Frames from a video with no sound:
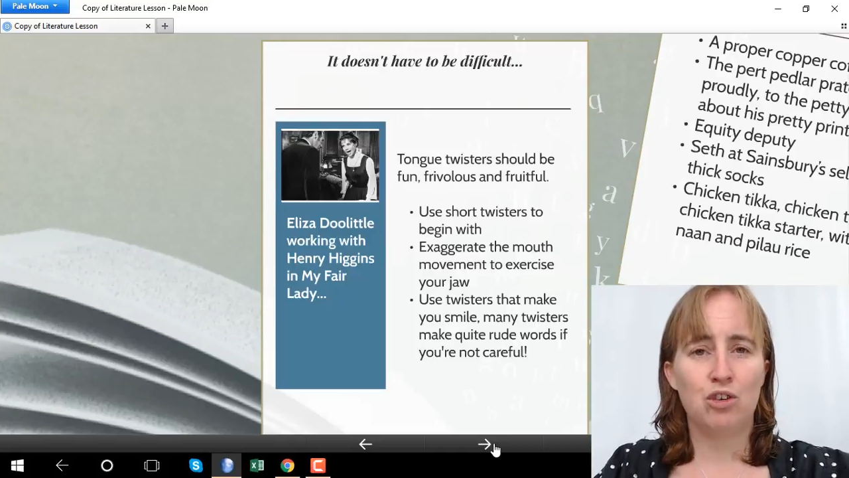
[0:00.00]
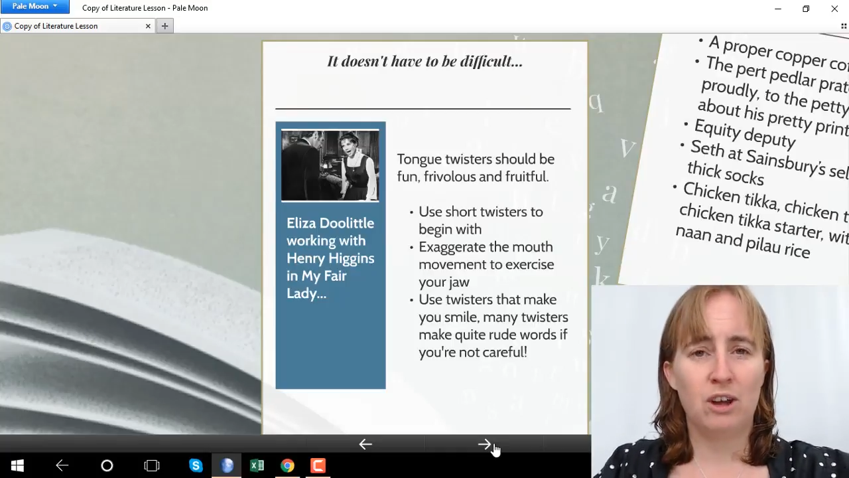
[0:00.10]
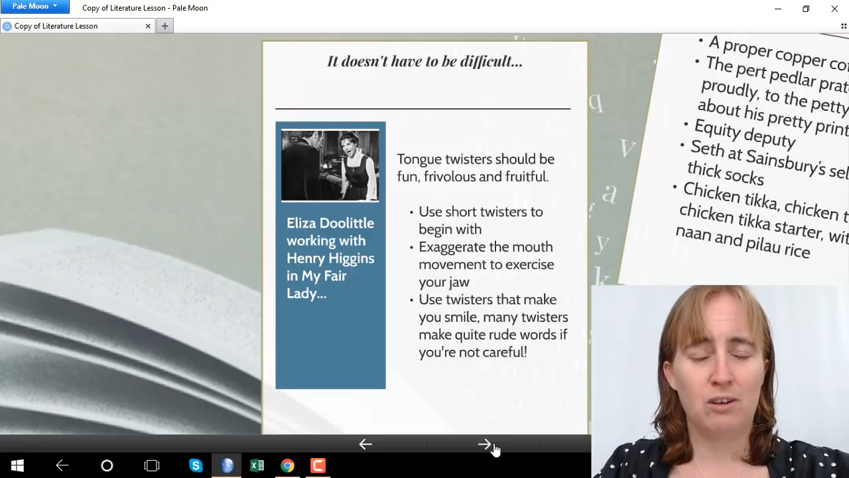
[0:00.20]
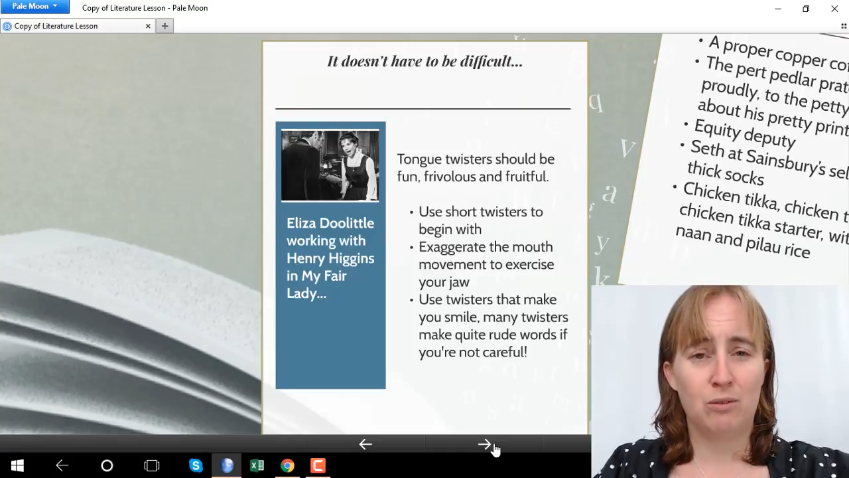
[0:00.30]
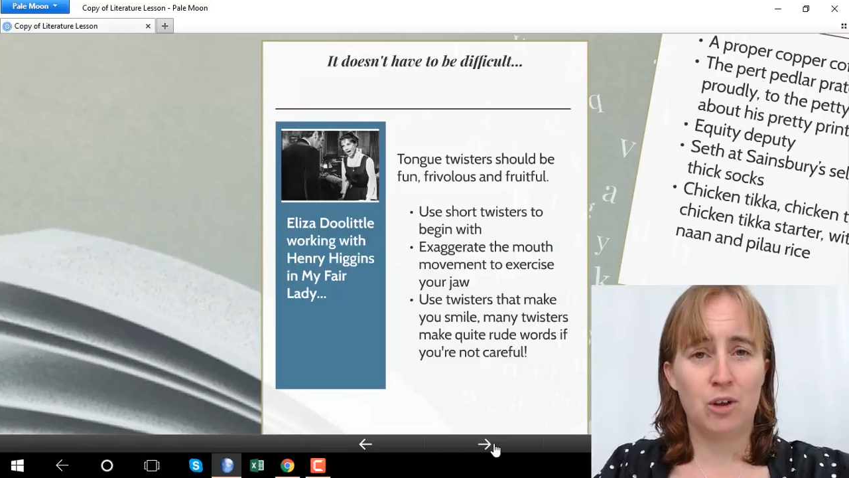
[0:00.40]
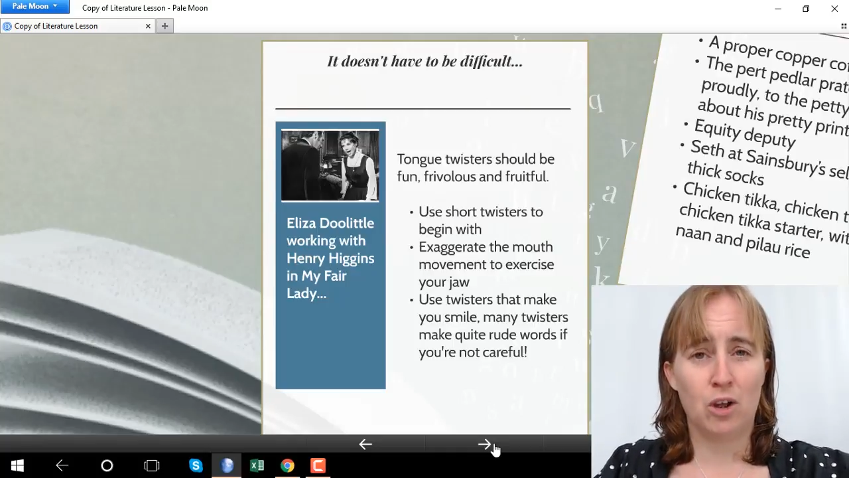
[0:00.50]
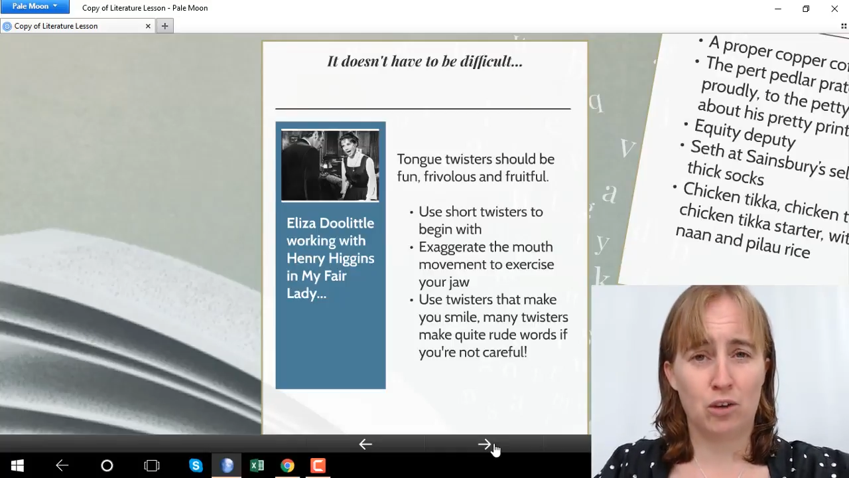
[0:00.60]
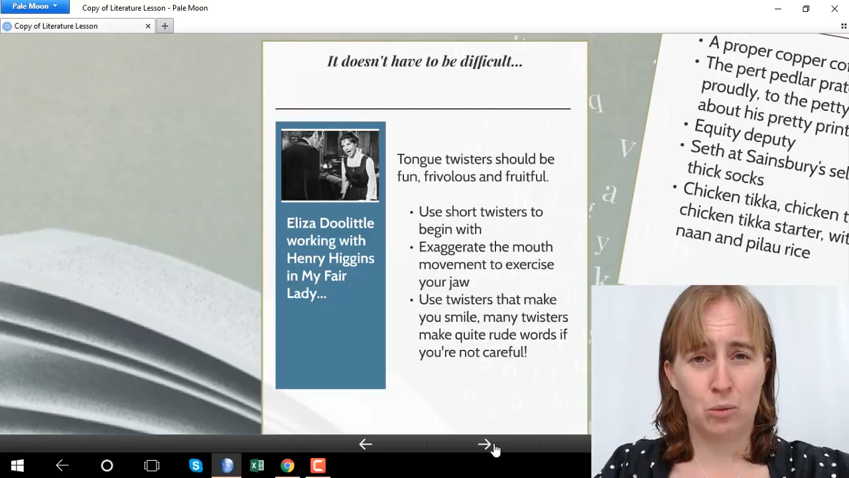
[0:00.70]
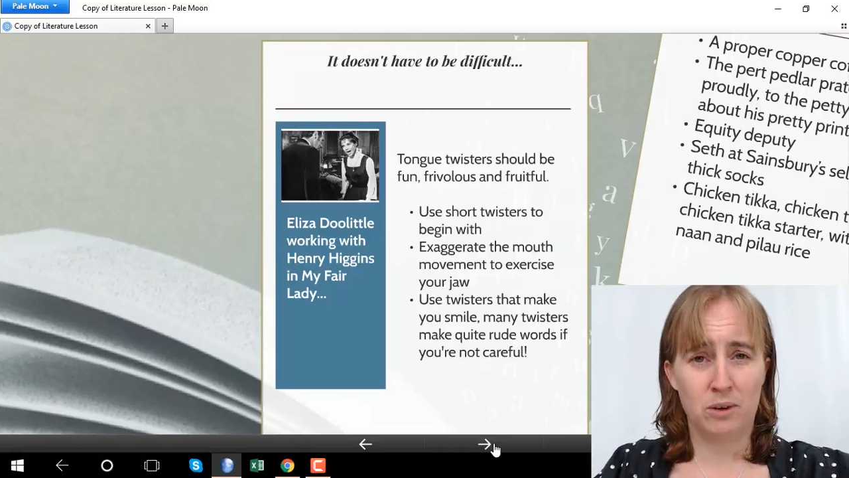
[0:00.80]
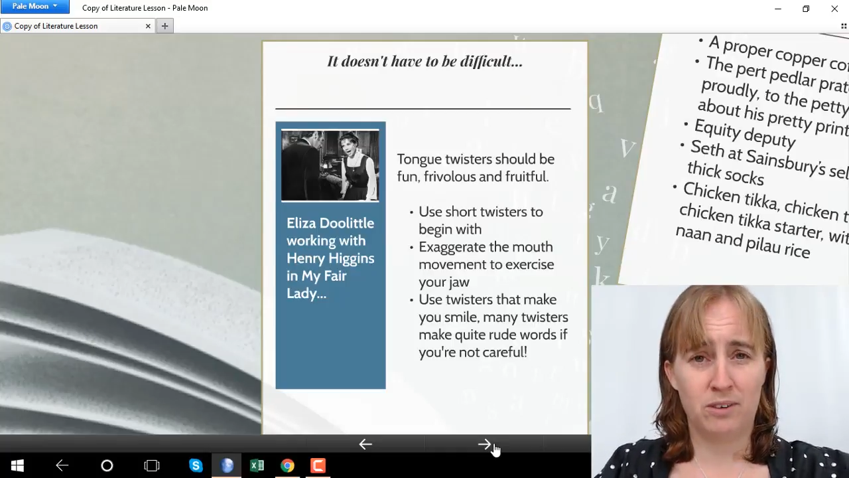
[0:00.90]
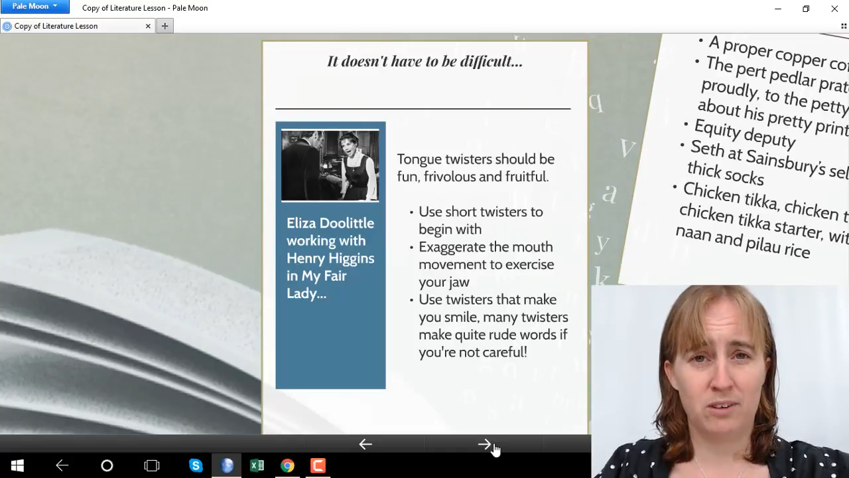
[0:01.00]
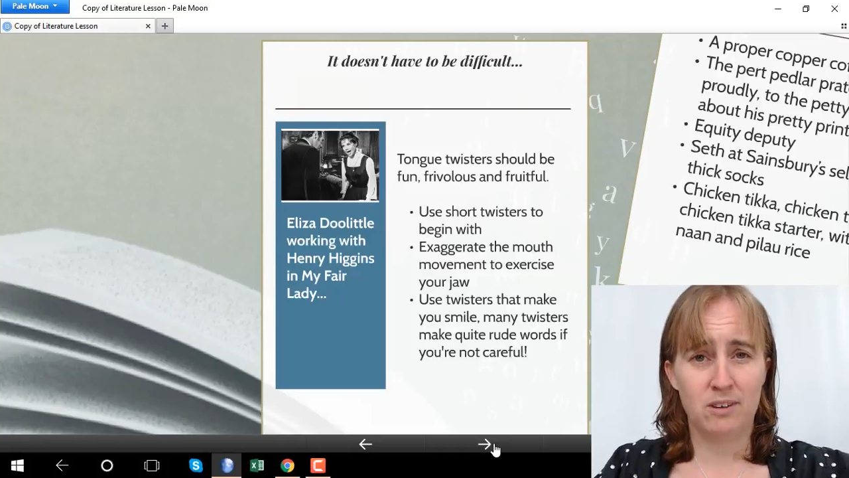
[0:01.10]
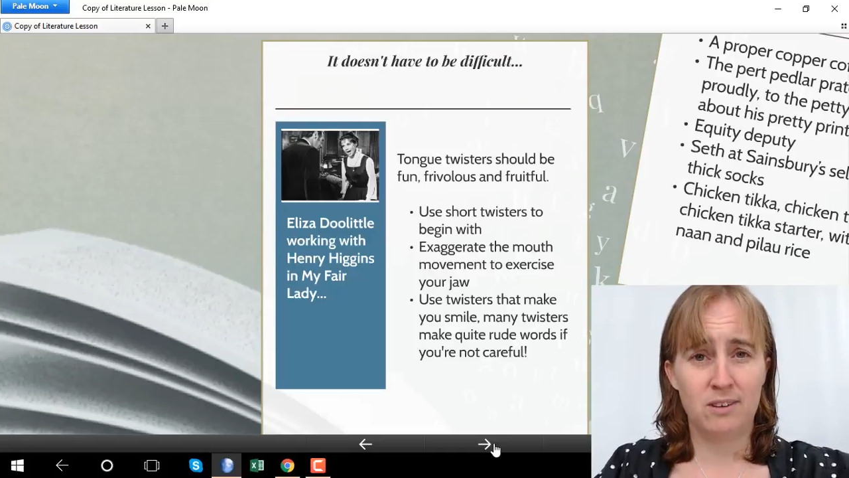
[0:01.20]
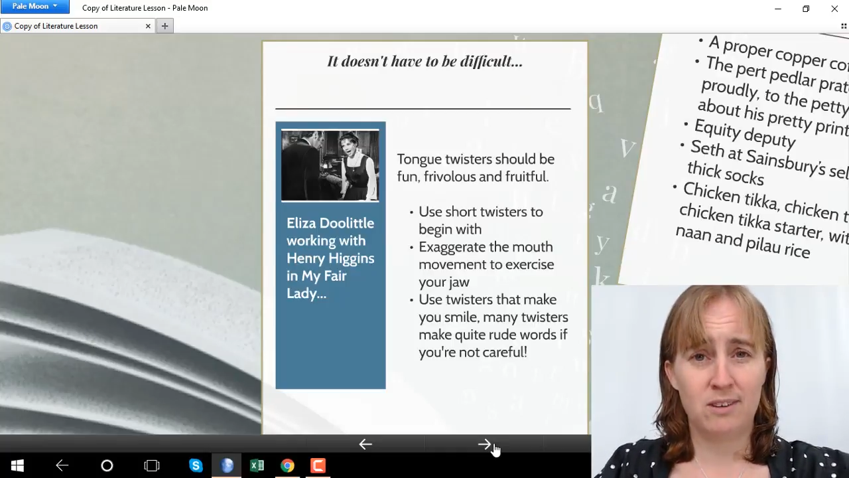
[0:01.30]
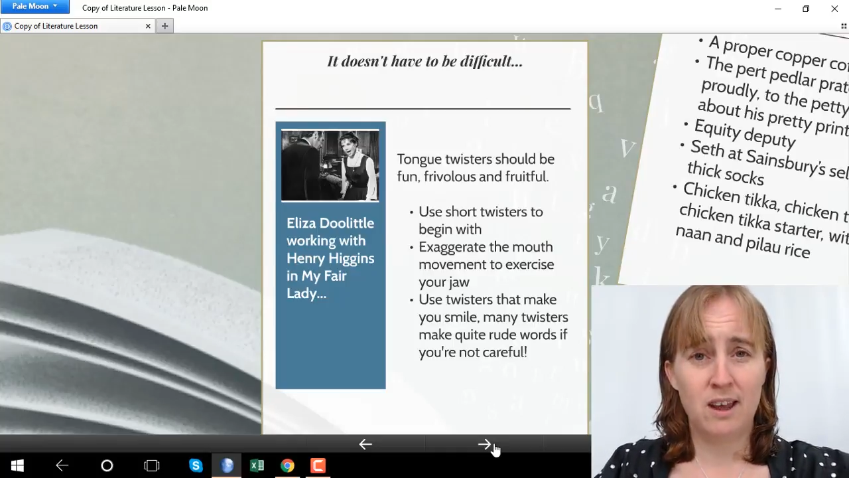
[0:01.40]
sheet of tongue
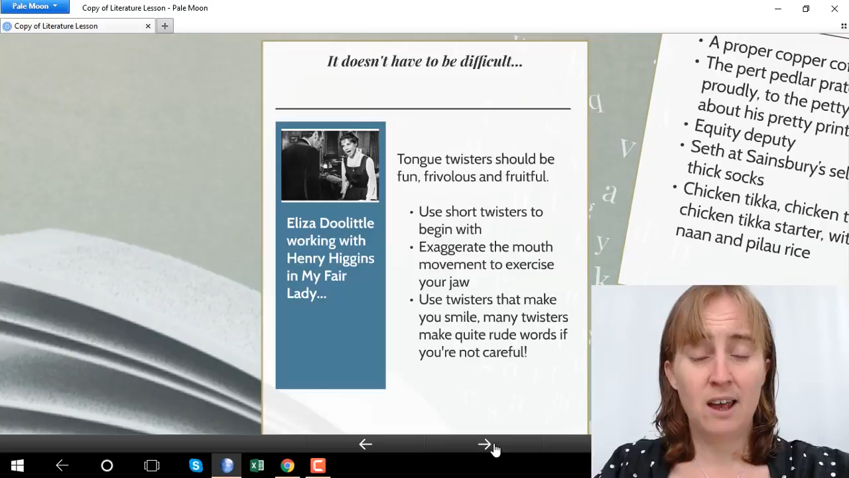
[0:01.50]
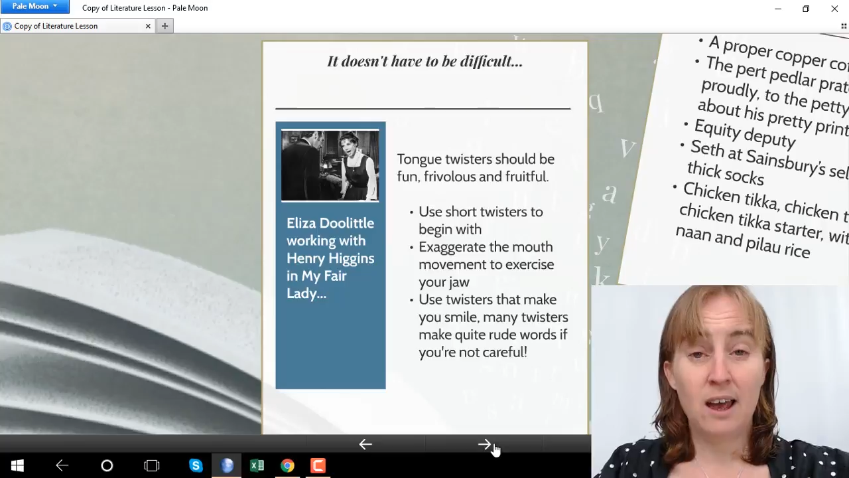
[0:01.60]
twisters